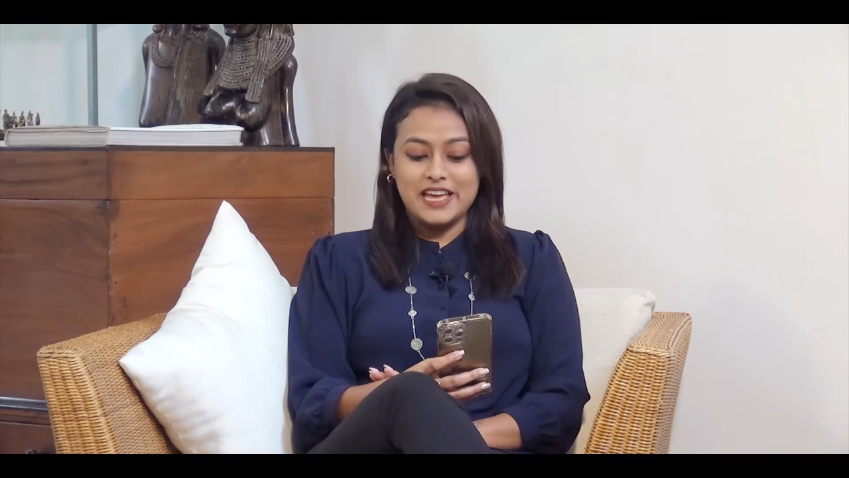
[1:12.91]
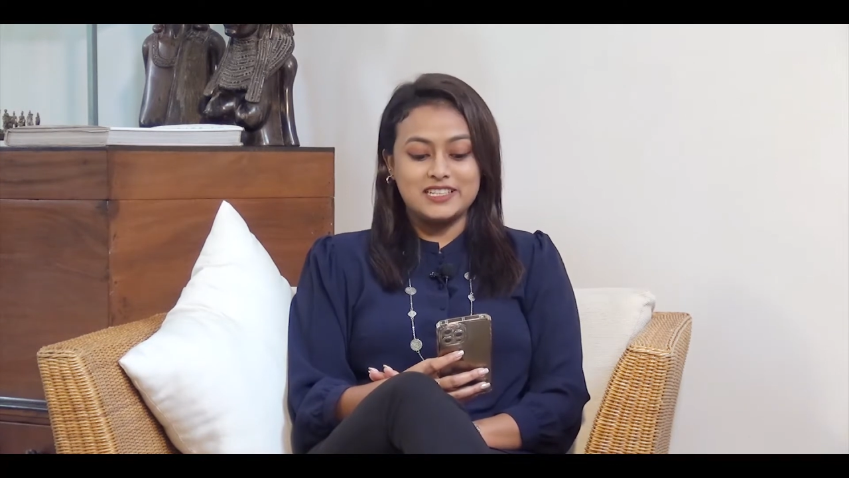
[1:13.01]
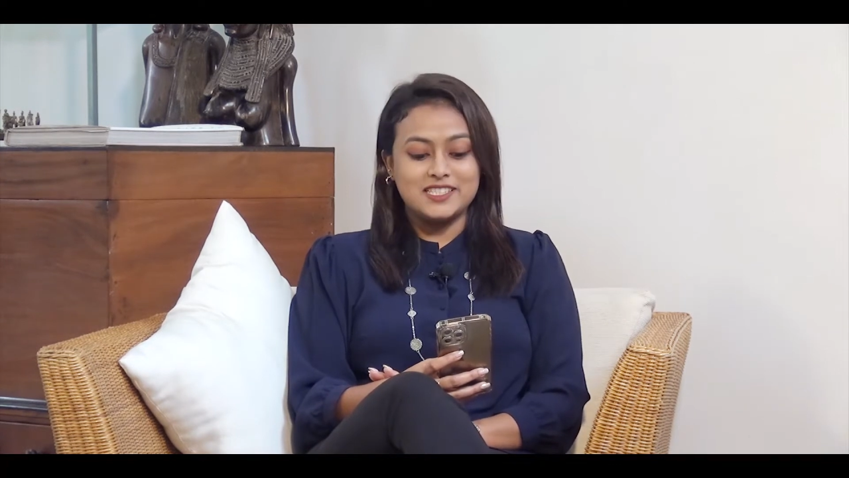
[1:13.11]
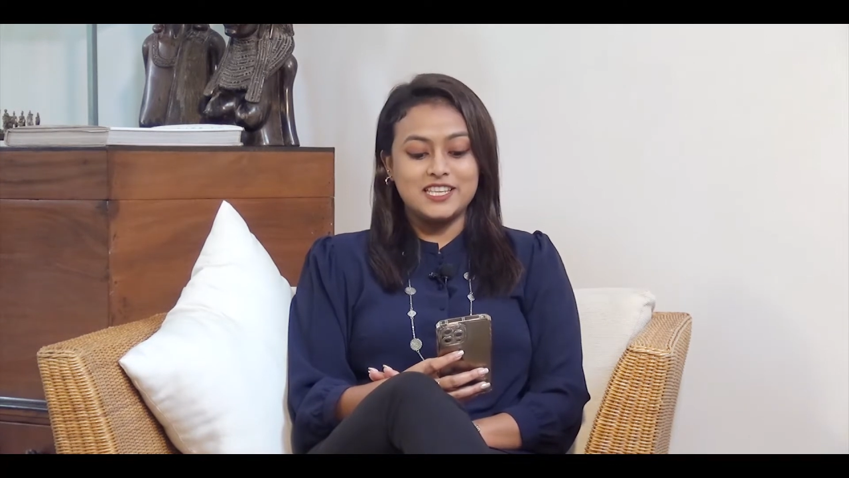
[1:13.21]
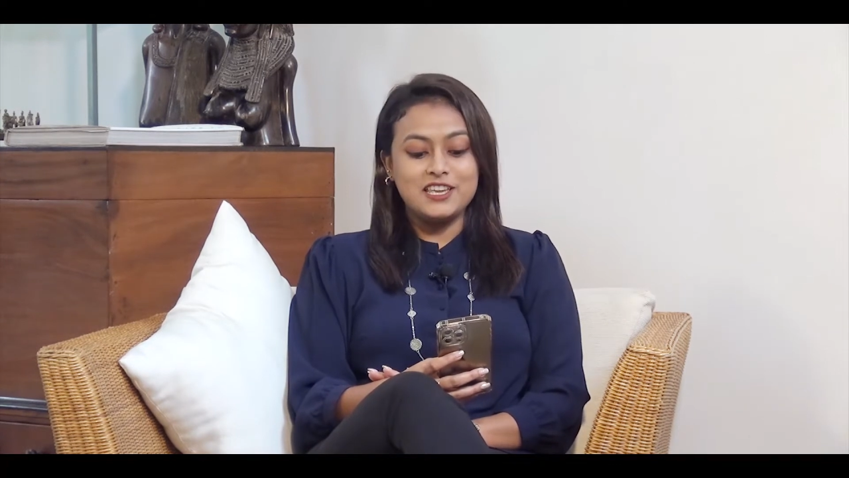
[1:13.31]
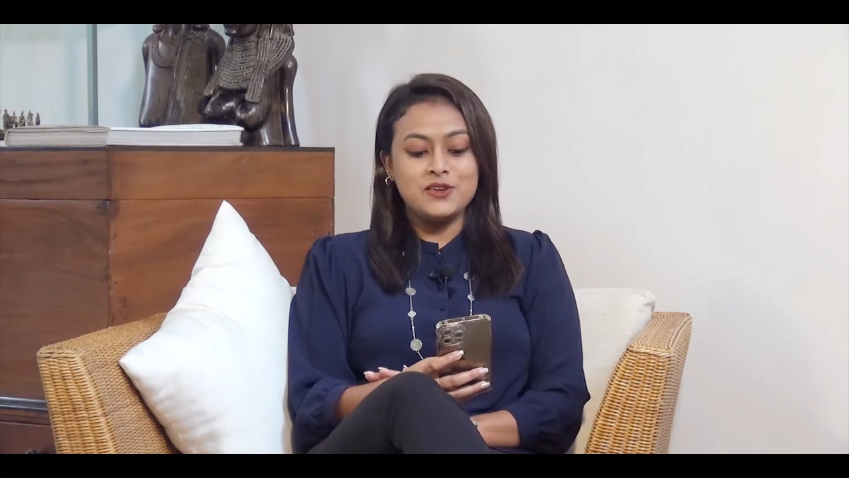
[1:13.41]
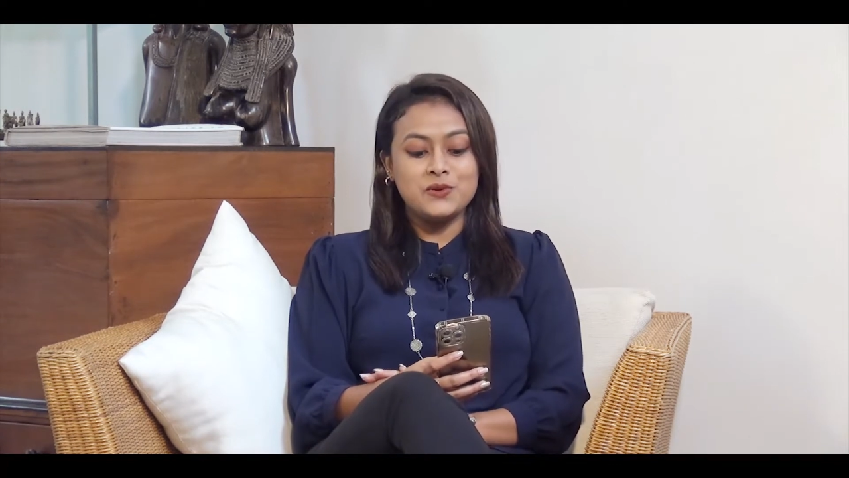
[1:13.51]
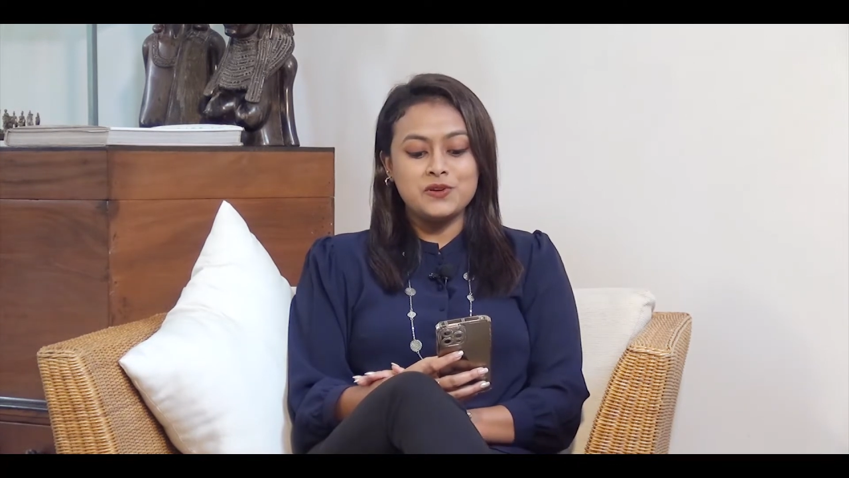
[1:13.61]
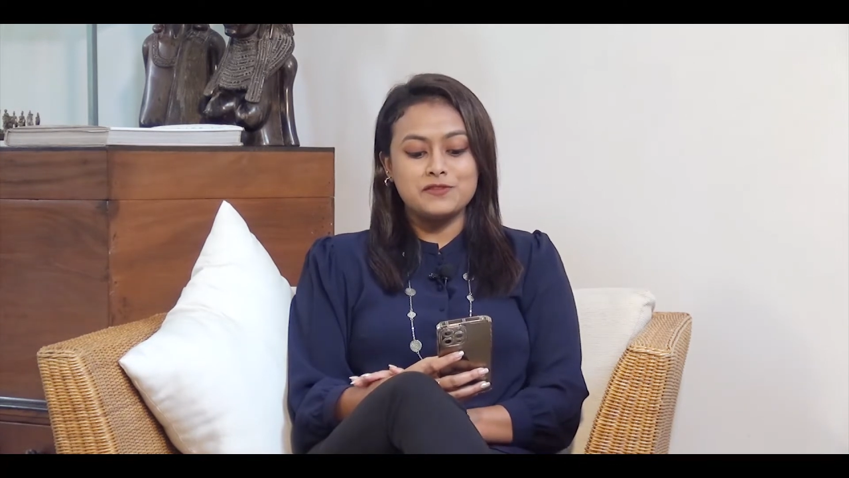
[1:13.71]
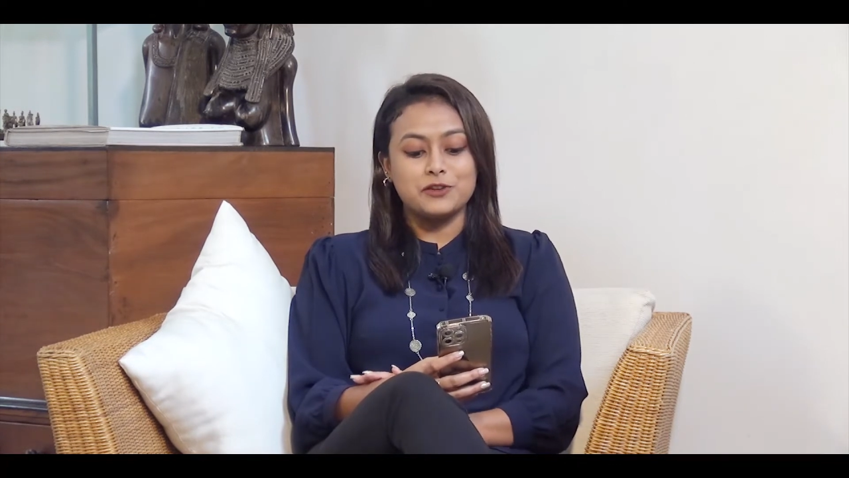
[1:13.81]
and
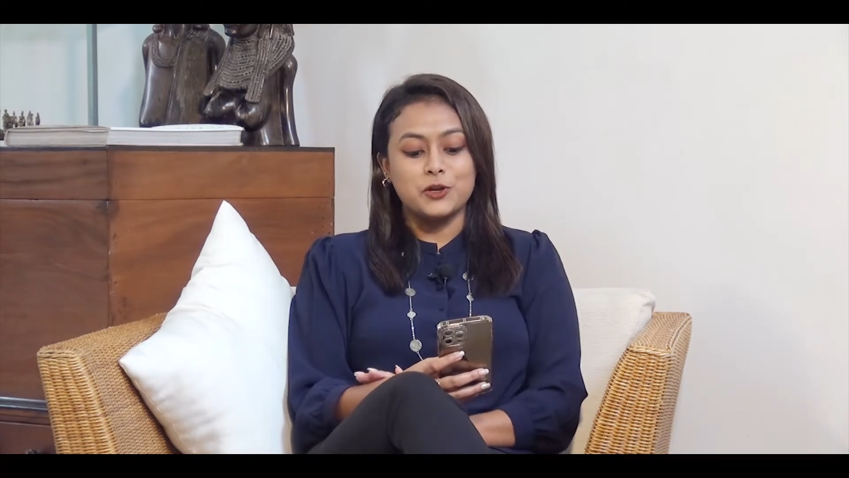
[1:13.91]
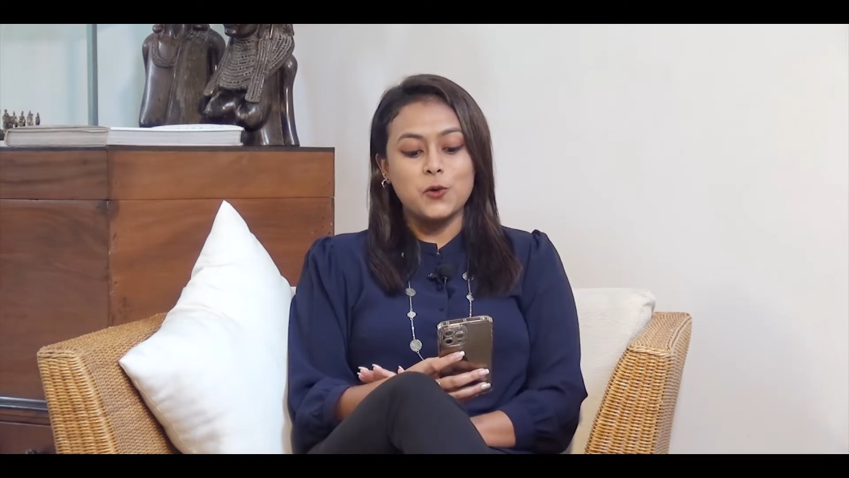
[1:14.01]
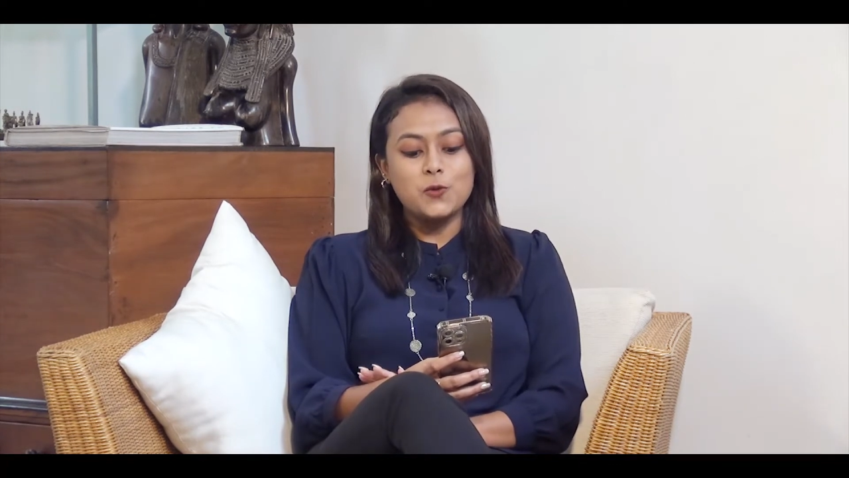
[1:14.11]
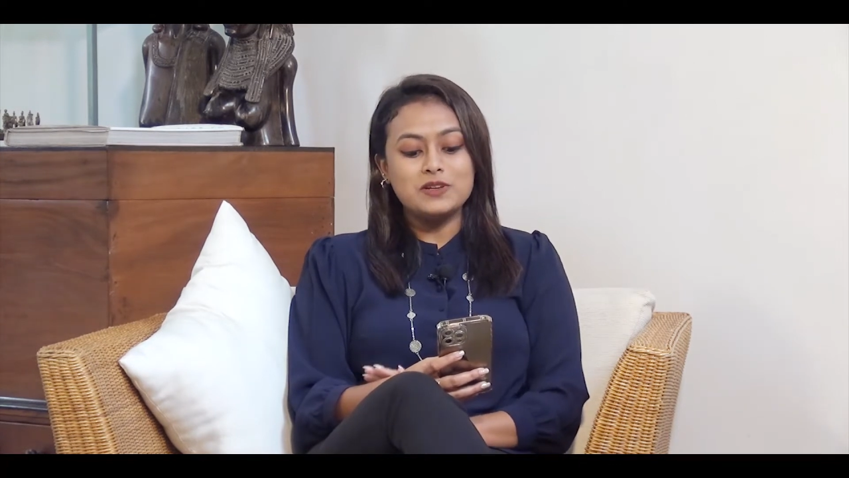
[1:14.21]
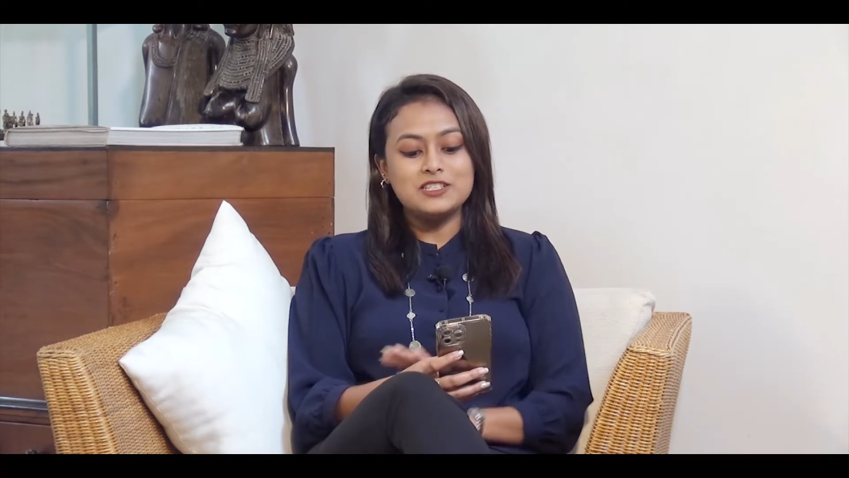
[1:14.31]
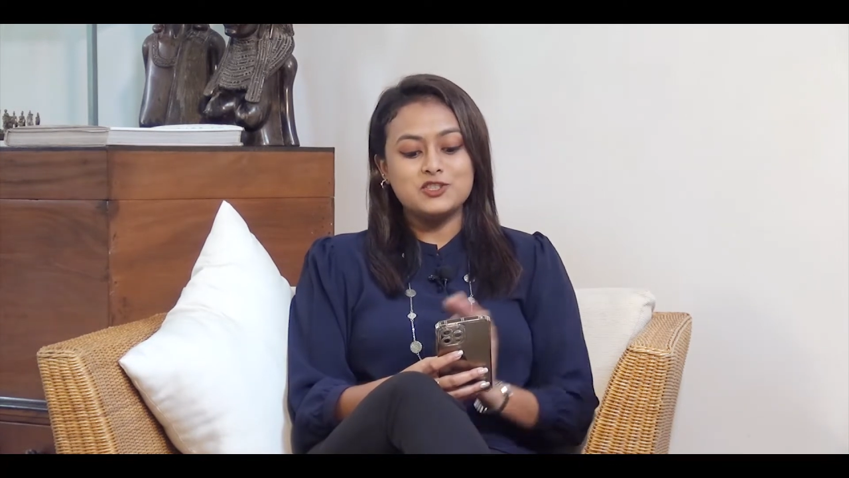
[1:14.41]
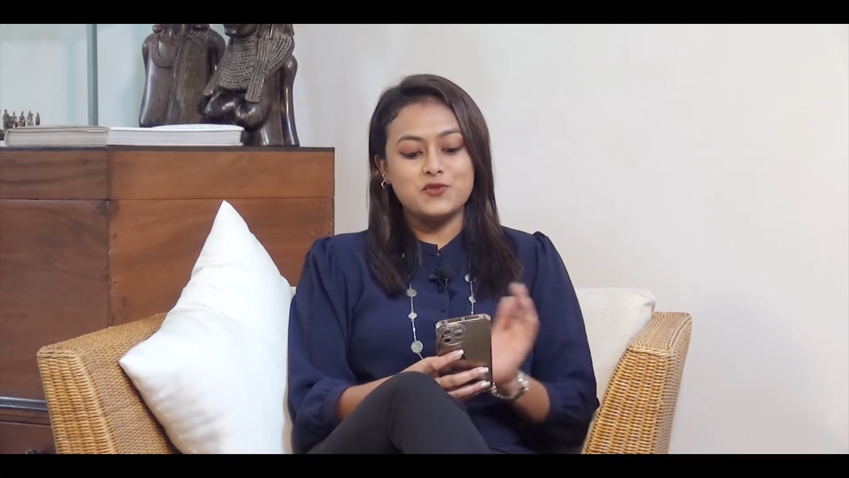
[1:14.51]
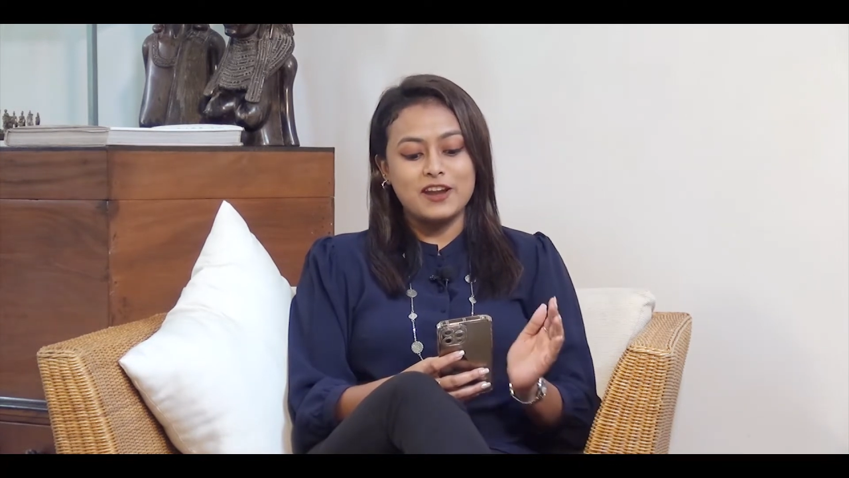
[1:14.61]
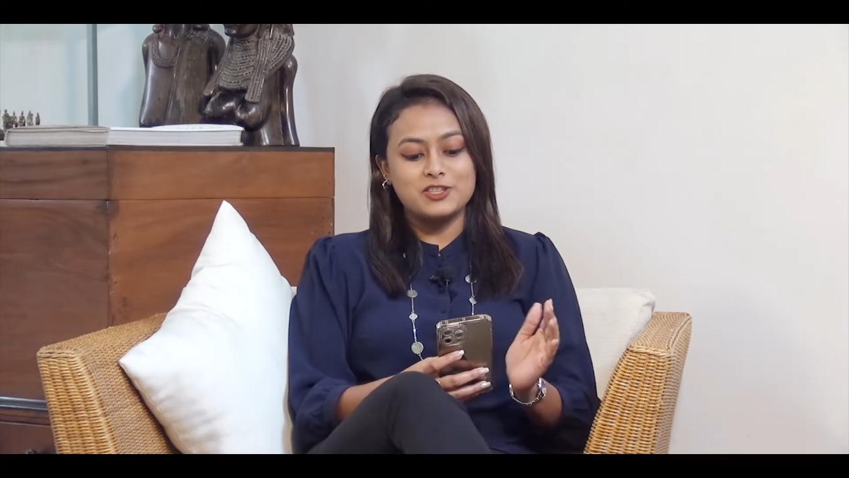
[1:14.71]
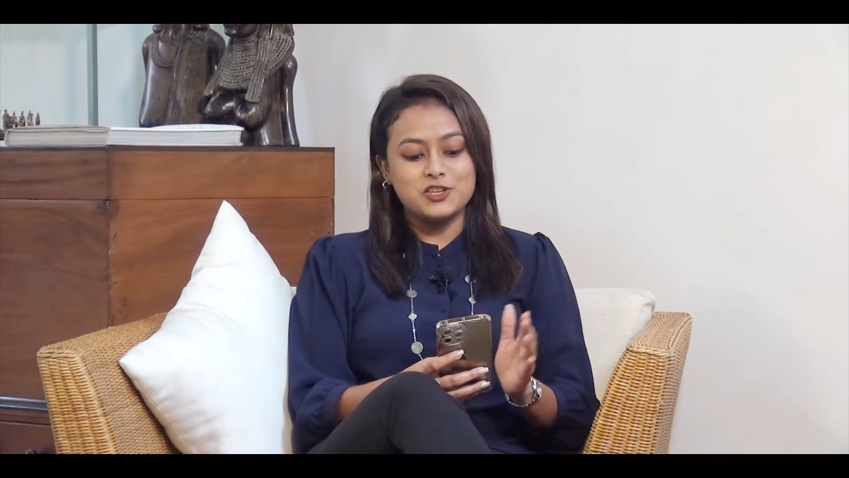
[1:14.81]
CEO of Global
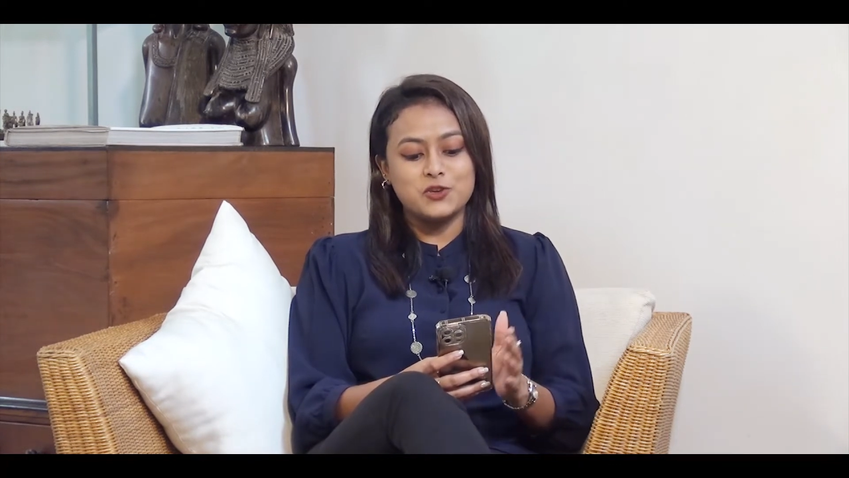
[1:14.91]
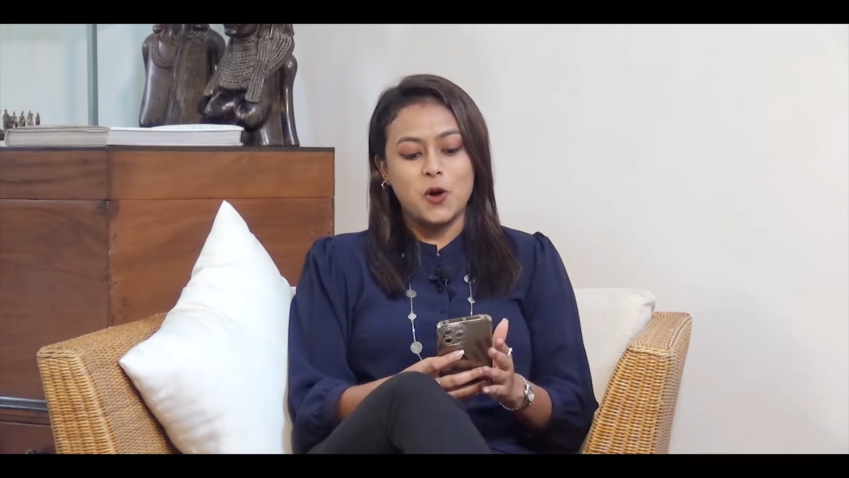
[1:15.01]
Strategic